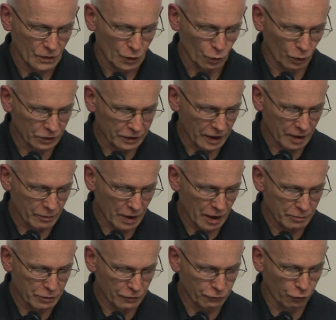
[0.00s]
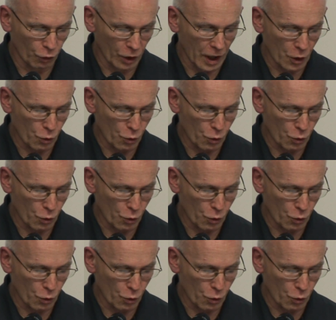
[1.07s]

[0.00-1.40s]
What am I before I